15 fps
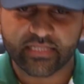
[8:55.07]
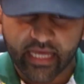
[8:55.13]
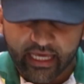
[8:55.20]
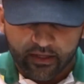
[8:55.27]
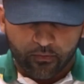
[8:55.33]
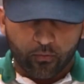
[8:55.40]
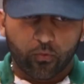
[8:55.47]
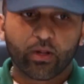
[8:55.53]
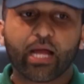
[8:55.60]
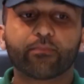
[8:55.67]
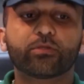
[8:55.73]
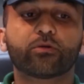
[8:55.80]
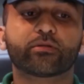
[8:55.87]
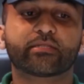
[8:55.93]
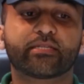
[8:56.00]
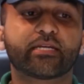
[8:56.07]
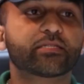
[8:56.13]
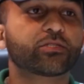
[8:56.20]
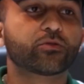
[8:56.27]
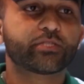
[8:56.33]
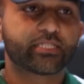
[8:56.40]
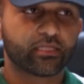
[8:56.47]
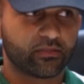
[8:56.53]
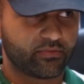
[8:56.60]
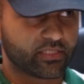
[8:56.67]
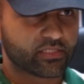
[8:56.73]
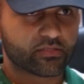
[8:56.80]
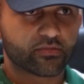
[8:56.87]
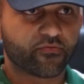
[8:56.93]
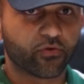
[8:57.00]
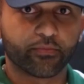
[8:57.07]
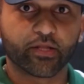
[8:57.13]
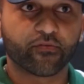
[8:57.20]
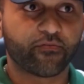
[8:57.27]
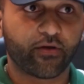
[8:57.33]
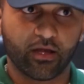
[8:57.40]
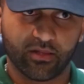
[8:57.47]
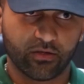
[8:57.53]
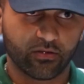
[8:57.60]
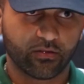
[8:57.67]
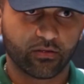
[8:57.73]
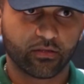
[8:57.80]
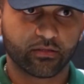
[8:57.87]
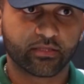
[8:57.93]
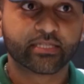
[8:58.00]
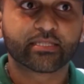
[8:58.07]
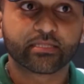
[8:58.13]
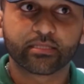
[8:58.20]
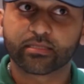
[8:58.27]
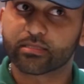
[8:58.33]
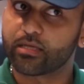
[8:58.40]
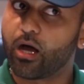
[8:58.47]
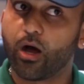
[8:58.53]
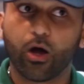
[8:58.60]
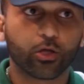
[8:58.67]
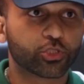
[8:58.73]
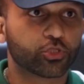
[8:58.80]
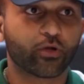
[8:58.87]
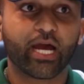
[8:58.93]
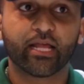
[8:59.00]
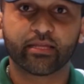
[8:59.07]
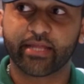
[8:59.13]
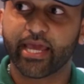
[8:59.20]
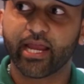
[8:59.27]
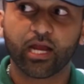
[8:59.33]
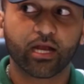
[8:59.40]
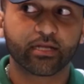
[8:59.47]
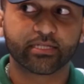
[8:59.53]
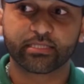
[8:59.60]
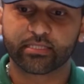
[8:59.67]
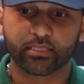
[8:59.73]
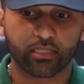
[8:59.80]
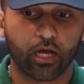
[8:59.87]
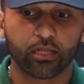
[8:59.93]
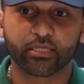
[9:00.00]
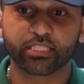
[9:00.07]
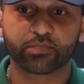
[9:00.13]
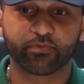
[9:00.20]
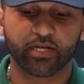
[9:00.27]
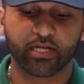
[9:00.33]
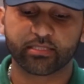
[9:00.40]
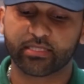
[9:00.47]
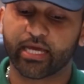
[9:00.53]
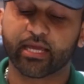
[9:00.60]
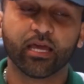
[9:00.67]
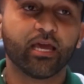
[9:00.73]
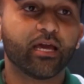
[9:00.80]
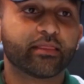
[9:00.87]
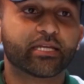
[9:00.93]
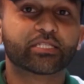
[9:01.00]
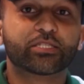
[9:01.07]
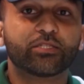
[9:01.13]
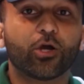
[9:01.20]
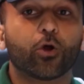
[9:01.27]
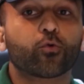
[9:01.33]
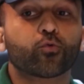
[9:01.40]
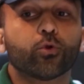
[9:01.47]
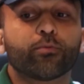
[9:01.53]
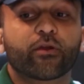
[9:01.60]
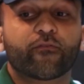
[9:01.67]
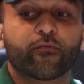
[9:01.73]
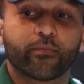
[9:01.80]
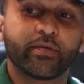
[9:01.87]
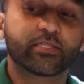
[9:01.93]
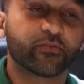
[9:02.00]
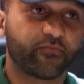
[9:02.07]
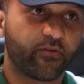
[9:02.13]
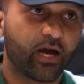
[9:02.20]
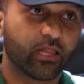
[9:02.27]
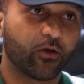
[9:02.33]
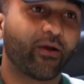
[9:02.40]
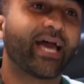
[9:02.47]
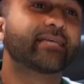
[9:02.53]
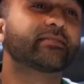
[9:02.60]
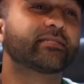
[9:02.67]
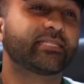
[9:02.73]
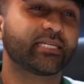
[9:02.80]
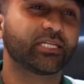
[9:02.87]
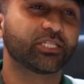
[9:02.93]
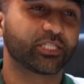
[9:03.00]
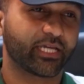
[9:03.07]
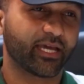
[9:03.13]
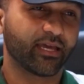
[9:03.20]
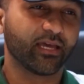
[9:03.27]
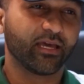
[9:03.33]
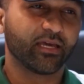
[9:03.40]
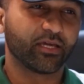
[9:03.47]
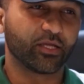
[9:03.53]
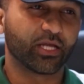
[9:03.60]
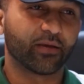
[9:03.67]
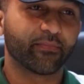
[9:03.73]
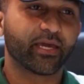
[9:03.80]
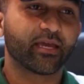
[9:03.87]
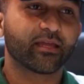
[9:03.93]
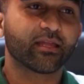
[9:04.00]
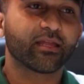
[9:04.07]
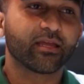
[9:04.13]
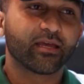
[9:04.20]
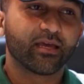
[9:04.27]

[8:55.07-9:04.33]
like, what I'm doing is there's no syllabus for me to follow. This is all trial and error. This is all experience. Like, there's no rubric for me to follow as a DJ. You know what I mean?